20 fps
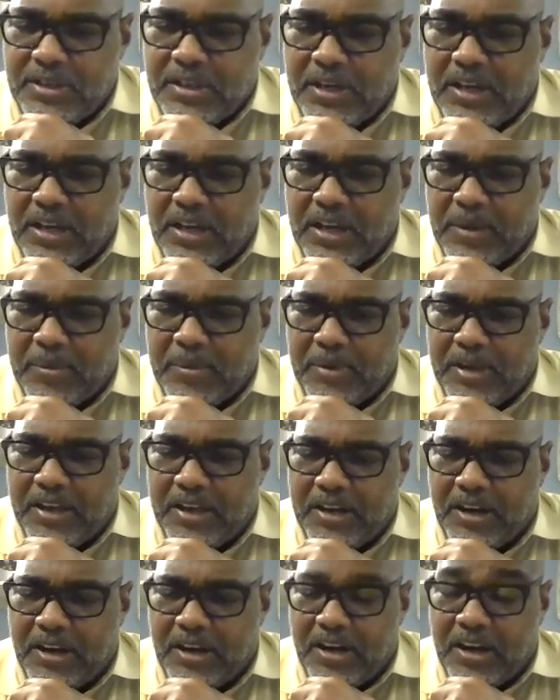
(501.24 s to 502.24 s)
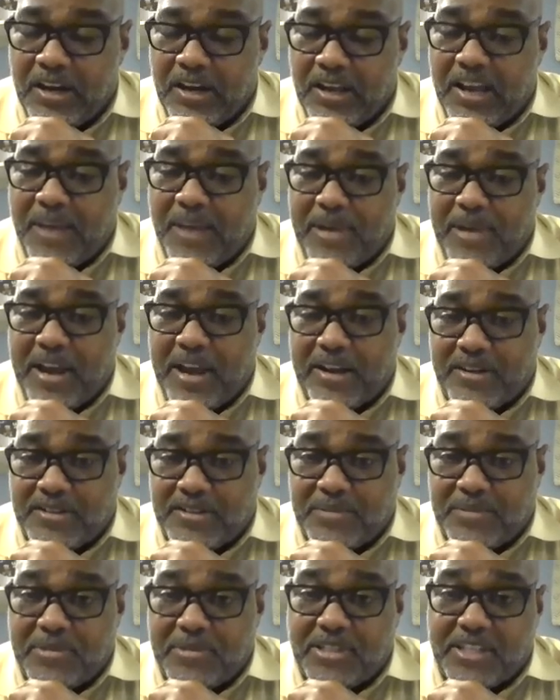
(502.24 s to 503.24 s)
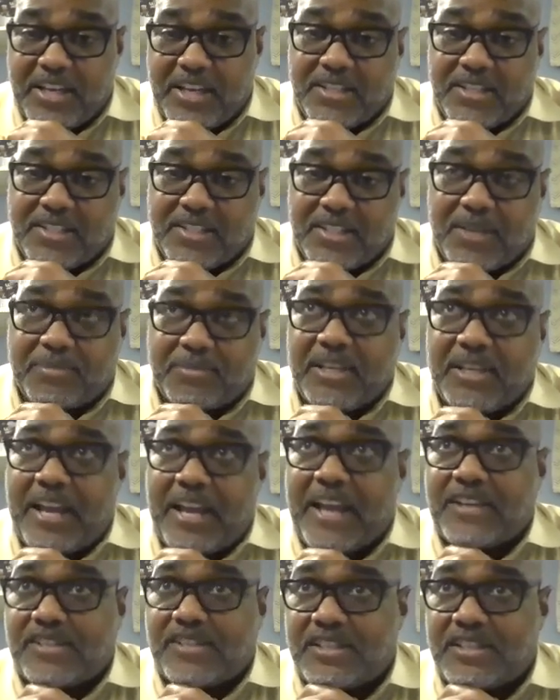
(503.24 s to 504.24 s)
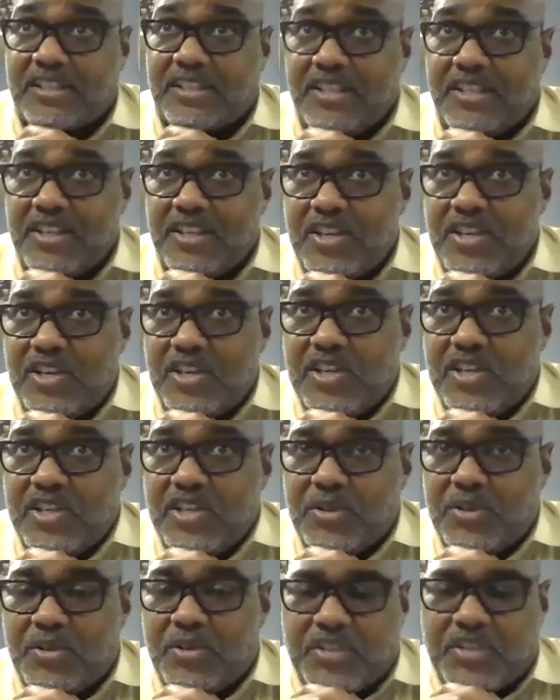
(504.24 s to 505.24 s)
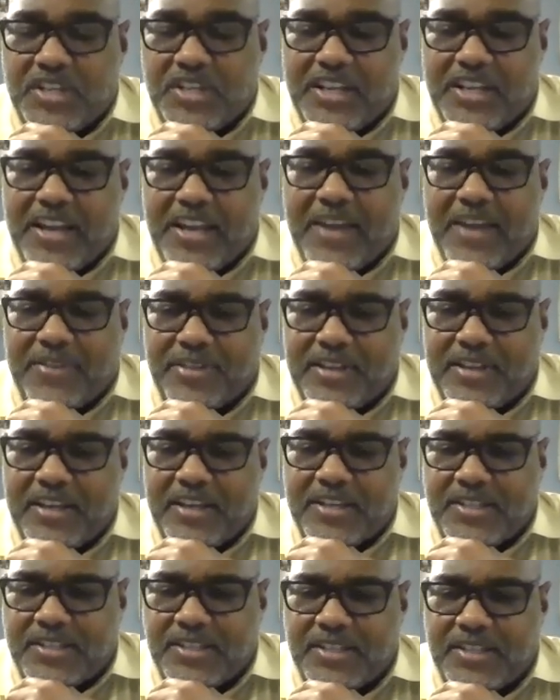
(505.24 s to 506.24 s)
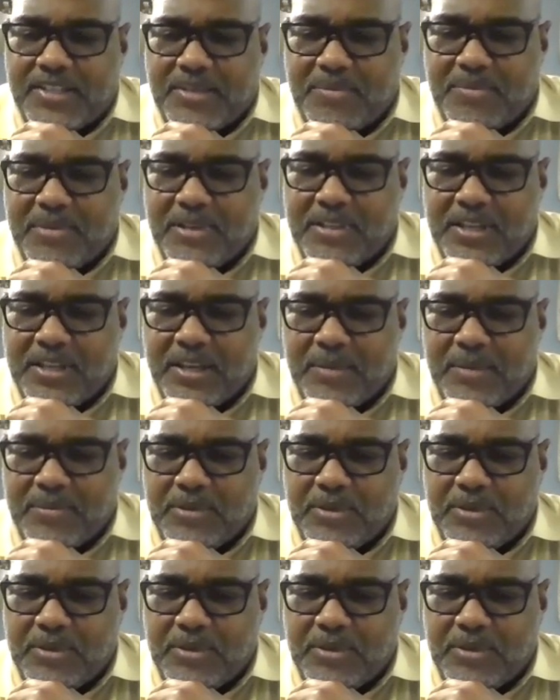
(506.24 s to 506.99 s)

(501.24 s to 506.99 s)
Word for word: Um, and our, our linebackers, let me tell you something, actually, you see the athleticism in them.